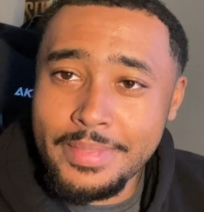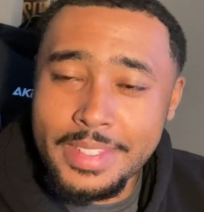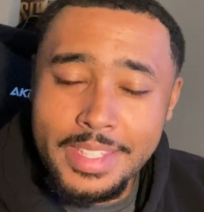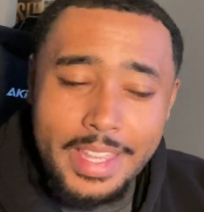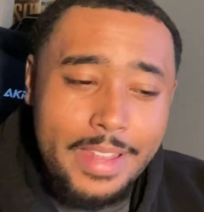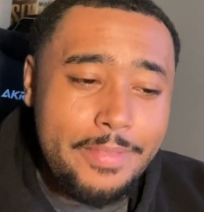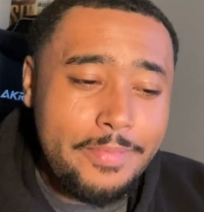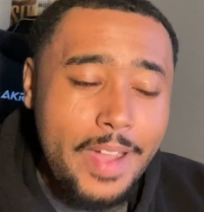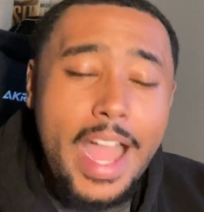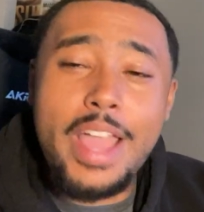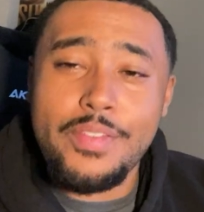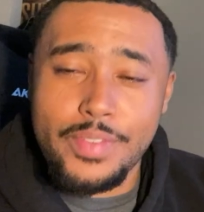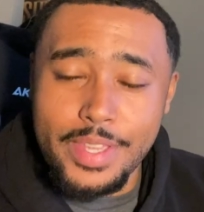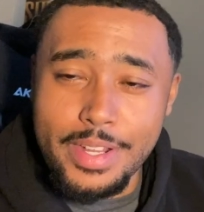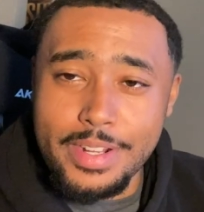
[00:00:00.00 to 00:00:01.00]
In
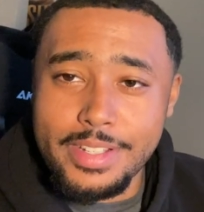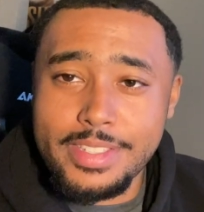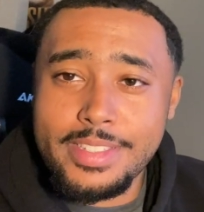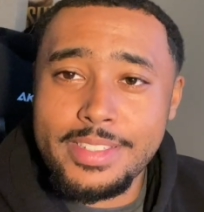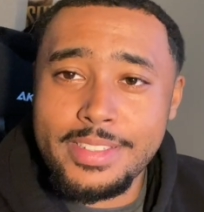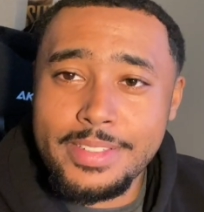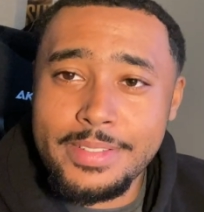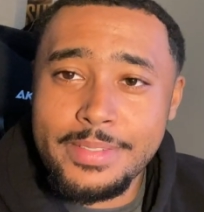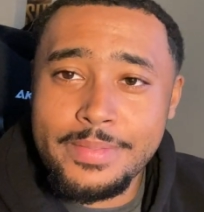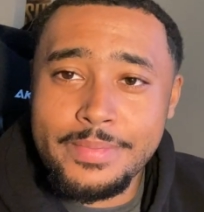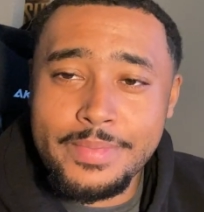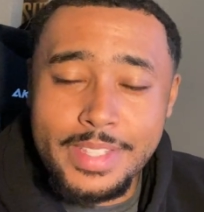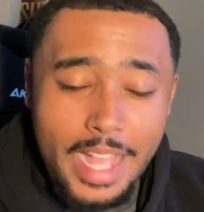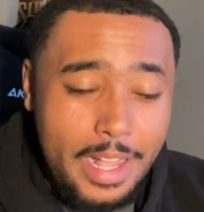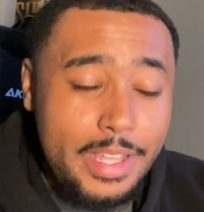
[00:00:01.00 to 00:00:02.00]
5 years,
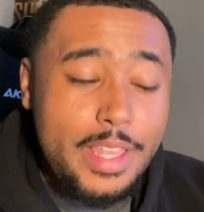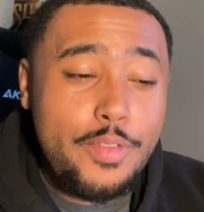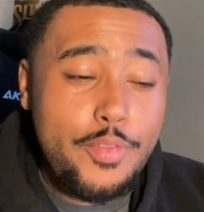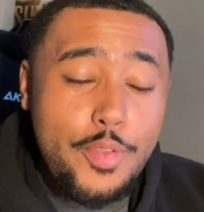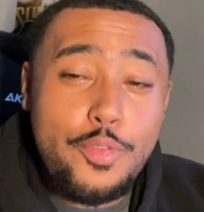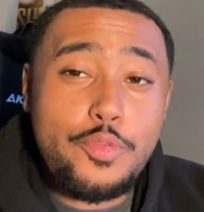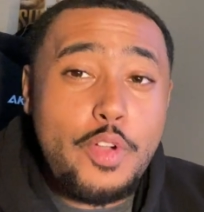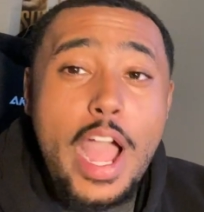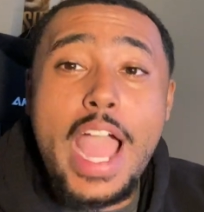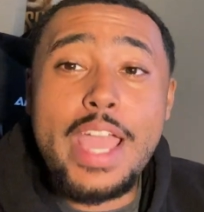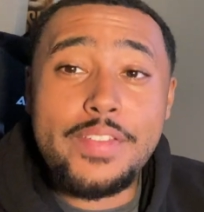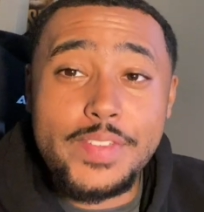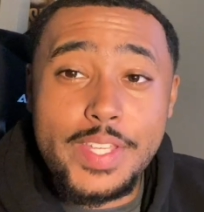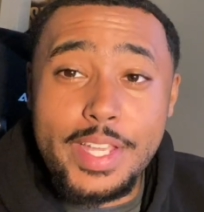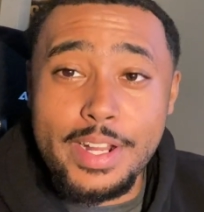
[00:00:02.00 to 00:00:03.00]
I'll give you
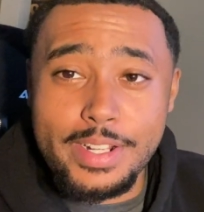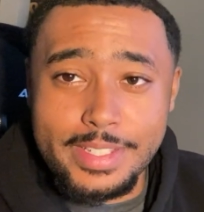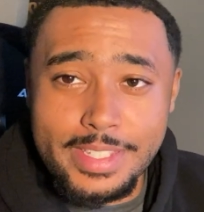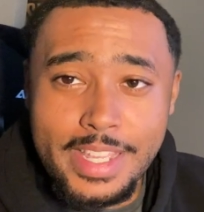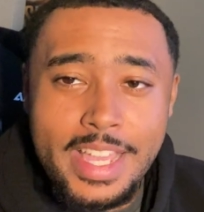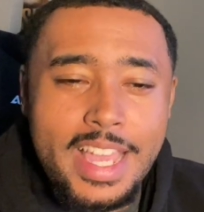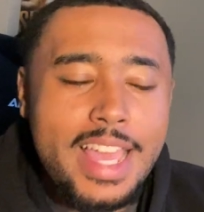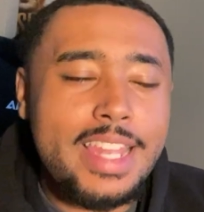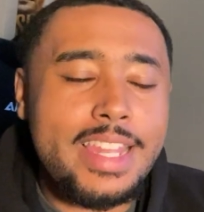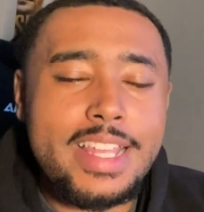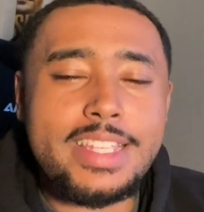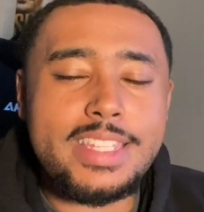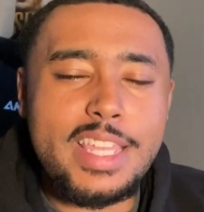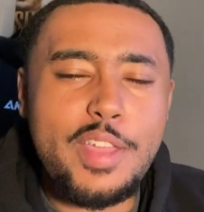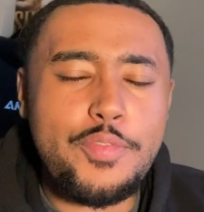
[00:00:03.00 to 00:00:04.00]
5 years, and
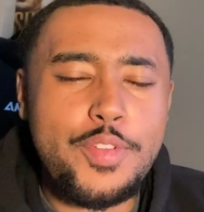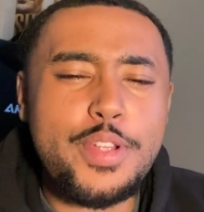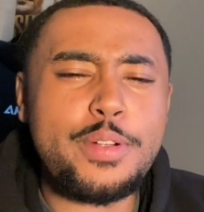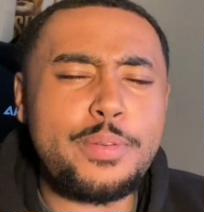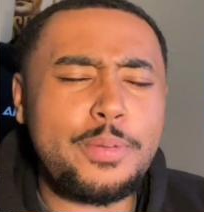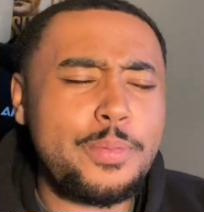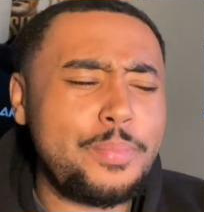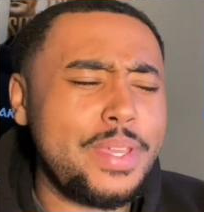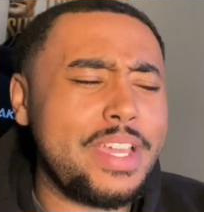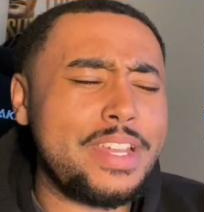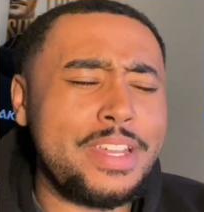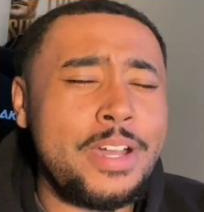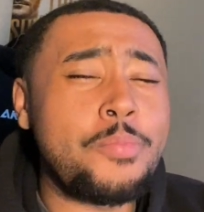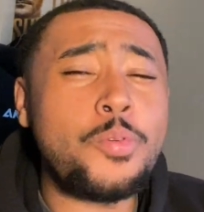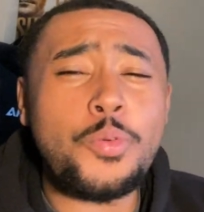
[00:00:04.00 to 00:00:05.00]
let's see if you will be a
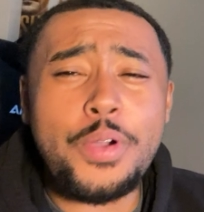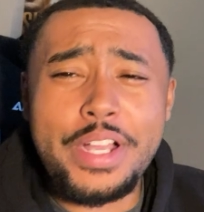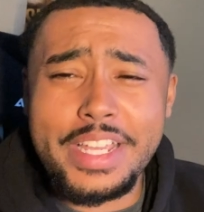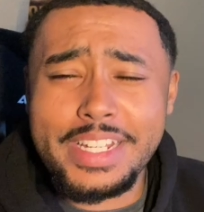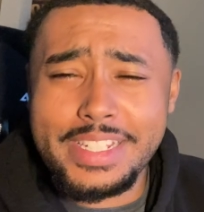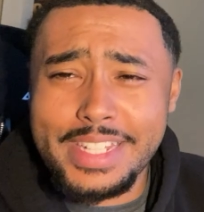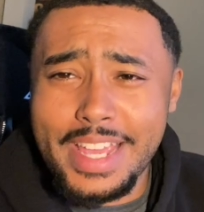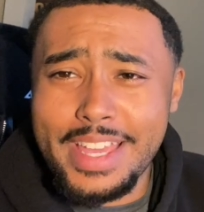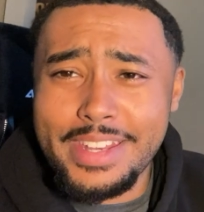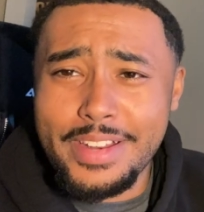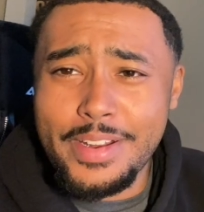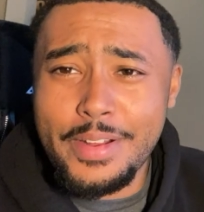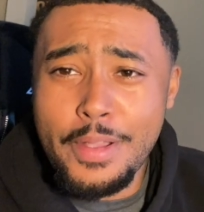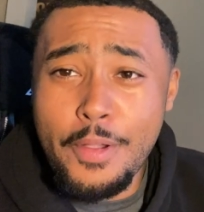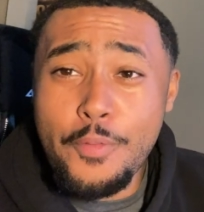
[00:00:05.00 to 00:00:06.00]
number one
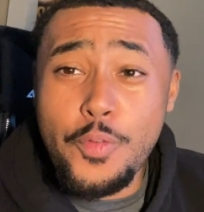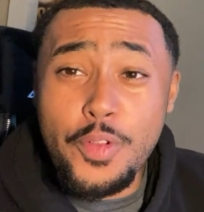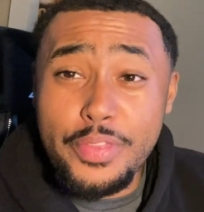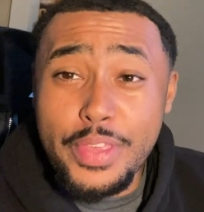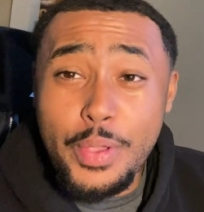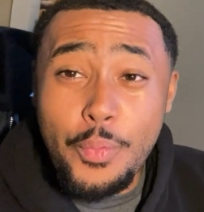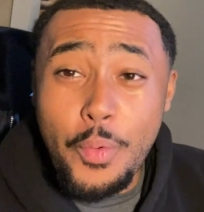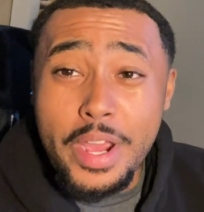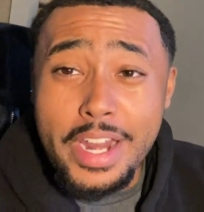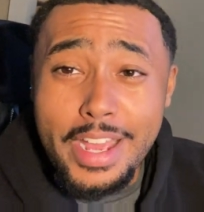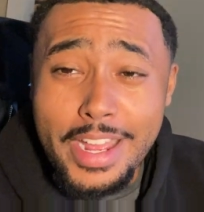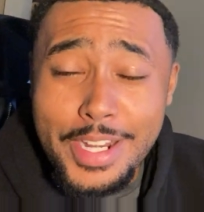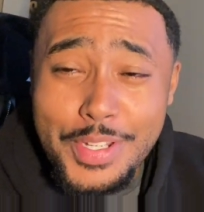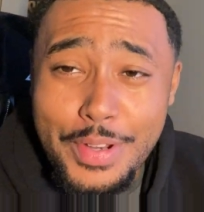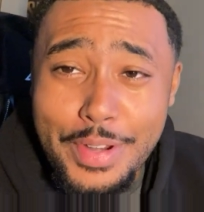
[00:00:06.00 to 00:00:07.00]
contender for the
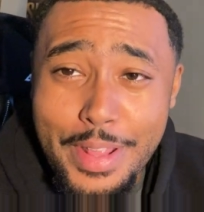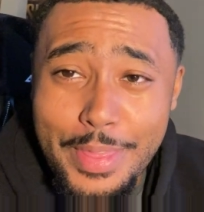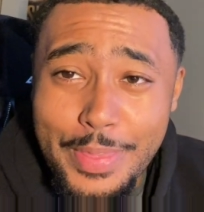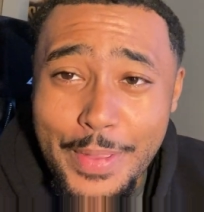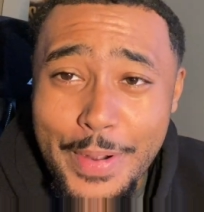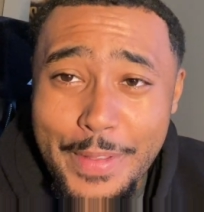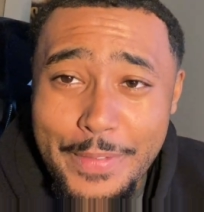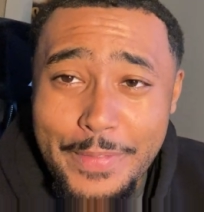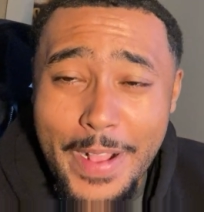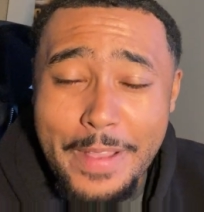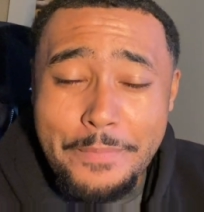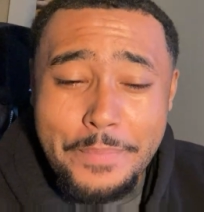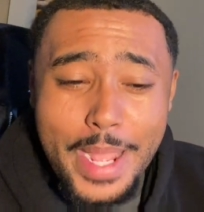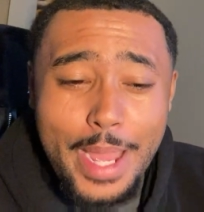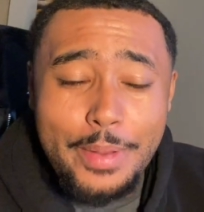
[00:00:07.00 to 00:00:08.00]

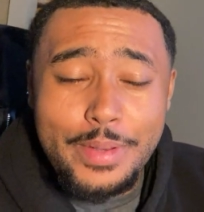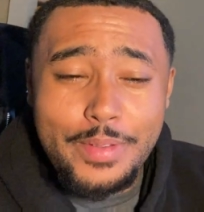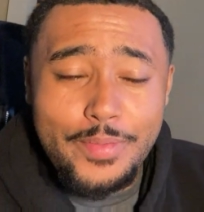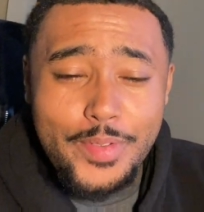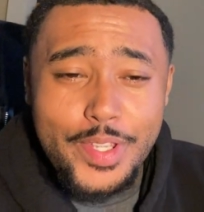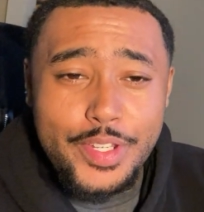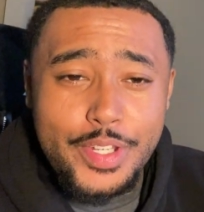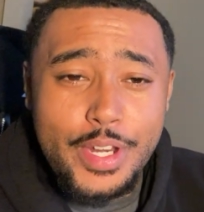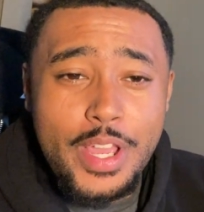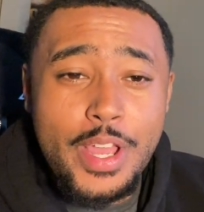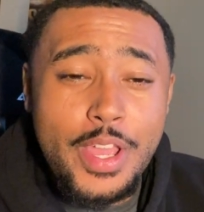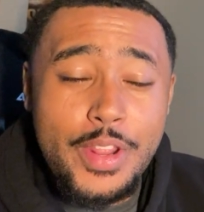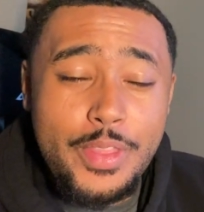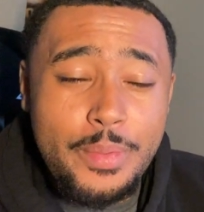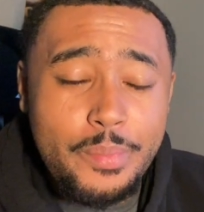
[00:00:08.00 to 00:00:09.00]
135-pound division,
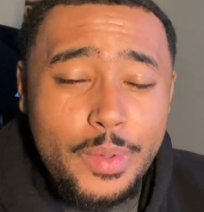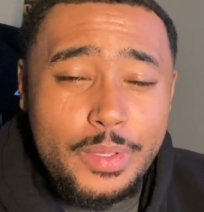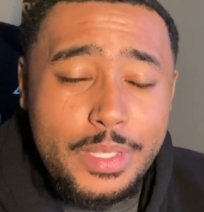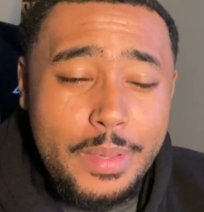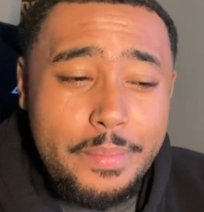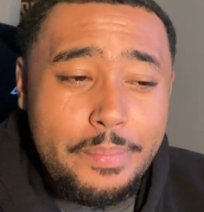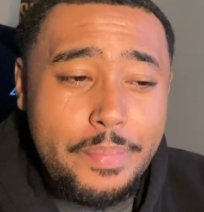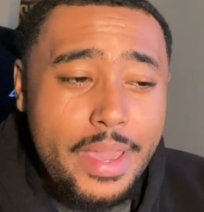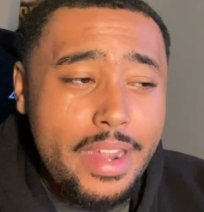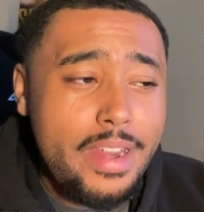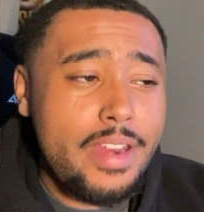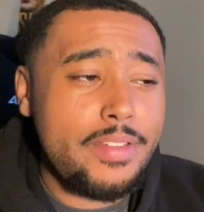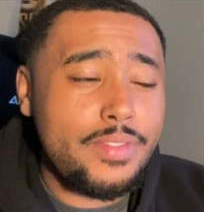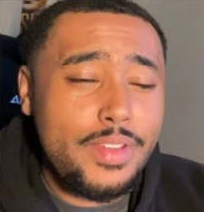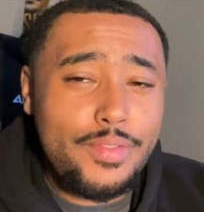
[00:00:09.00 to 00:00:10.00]
the most
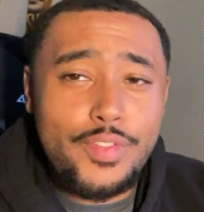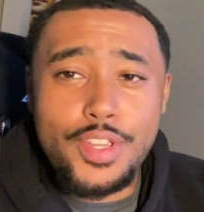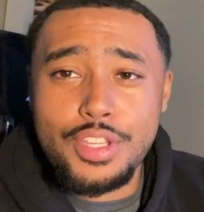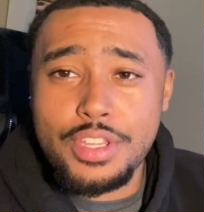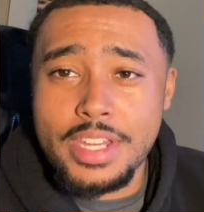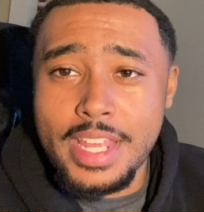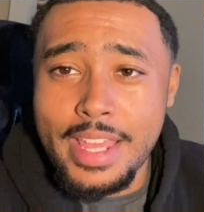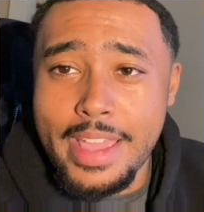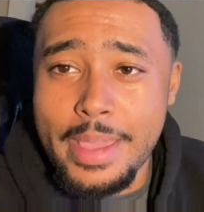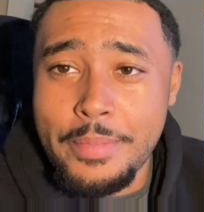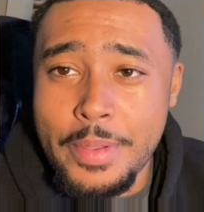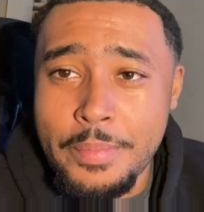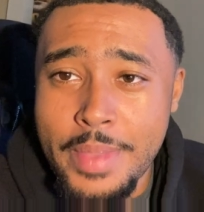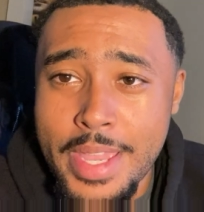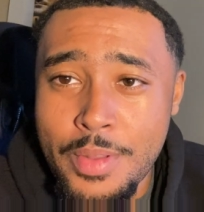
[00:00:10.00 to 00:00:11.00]
competitive division in
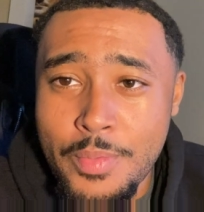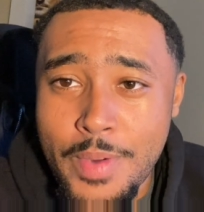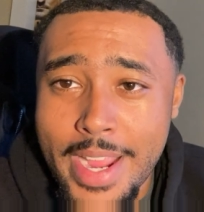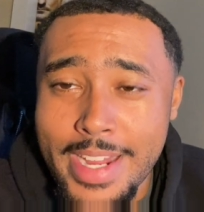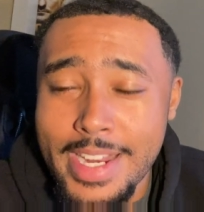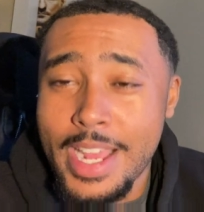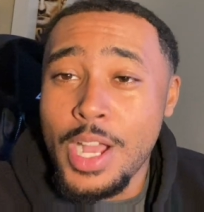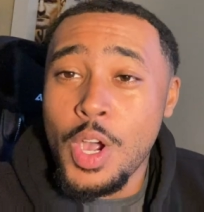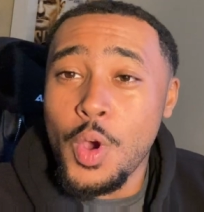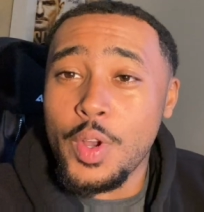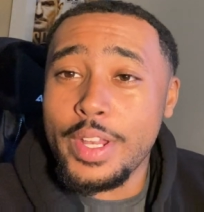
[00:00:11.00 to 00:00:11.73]
MMA right now.